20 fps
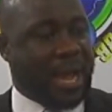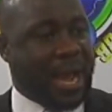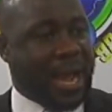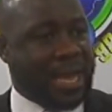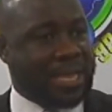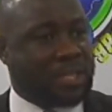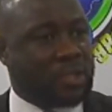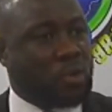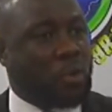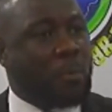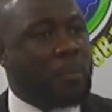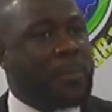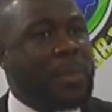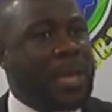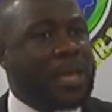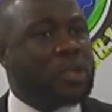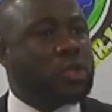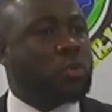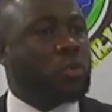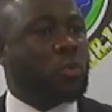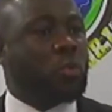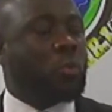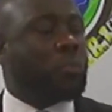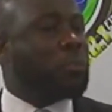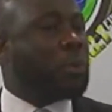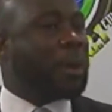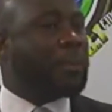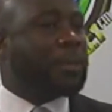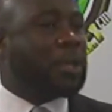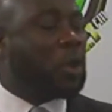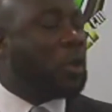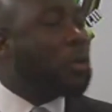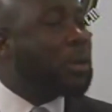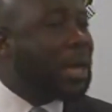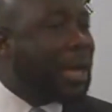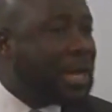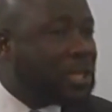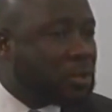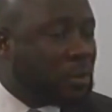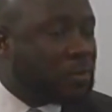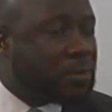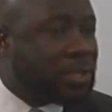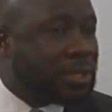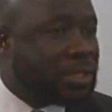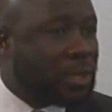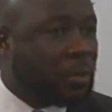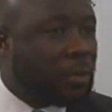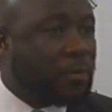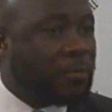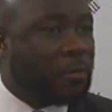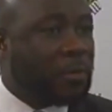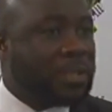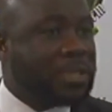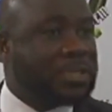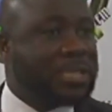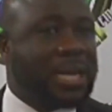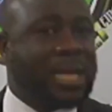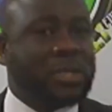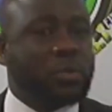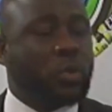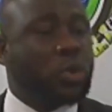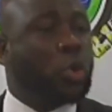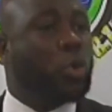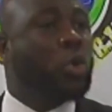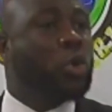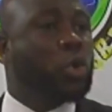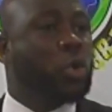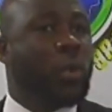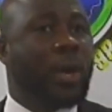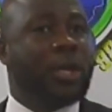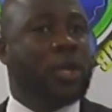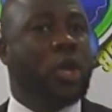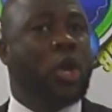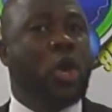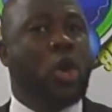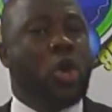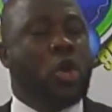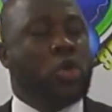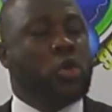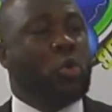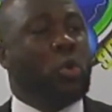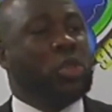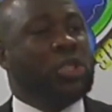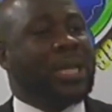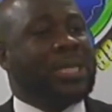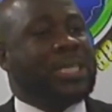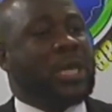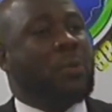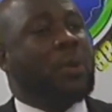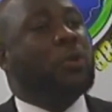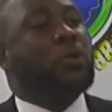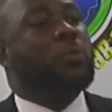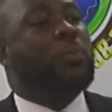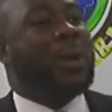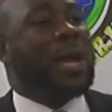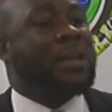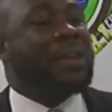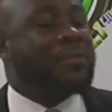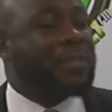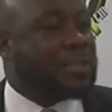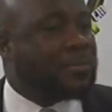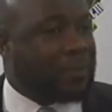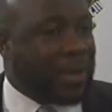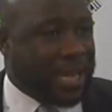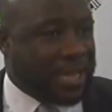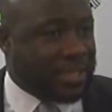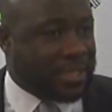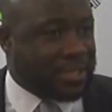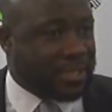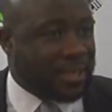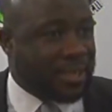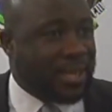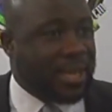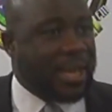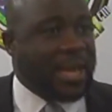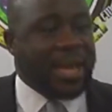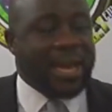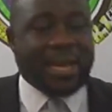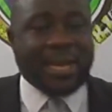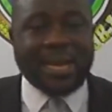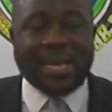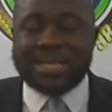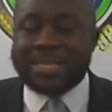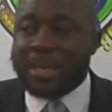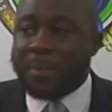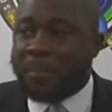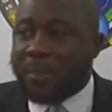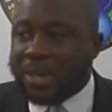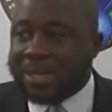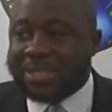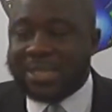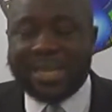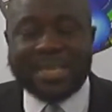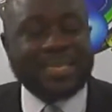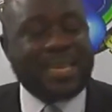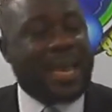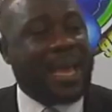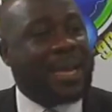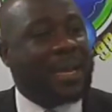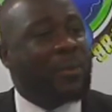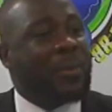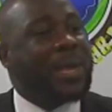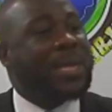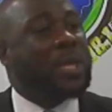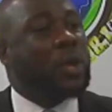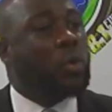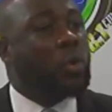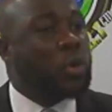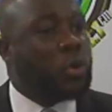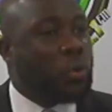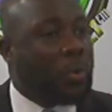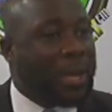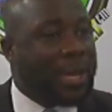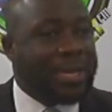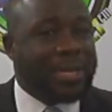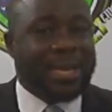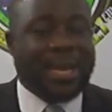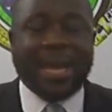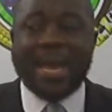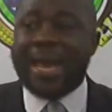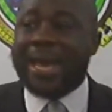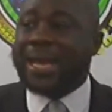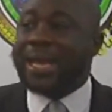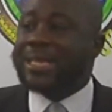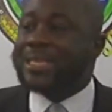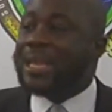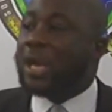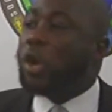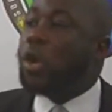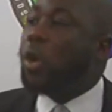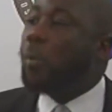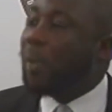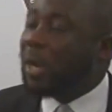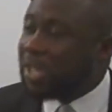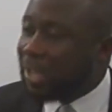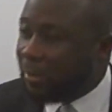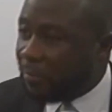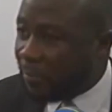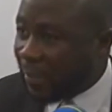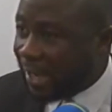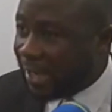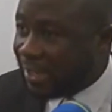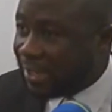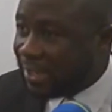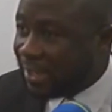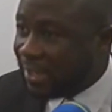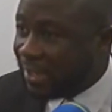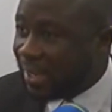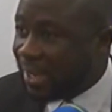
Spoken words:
as compared to probably other heads of state the way, for instance, where you go UN, you go charter one private flight. This is the president, anywhere they go UN, and they take commercial flight.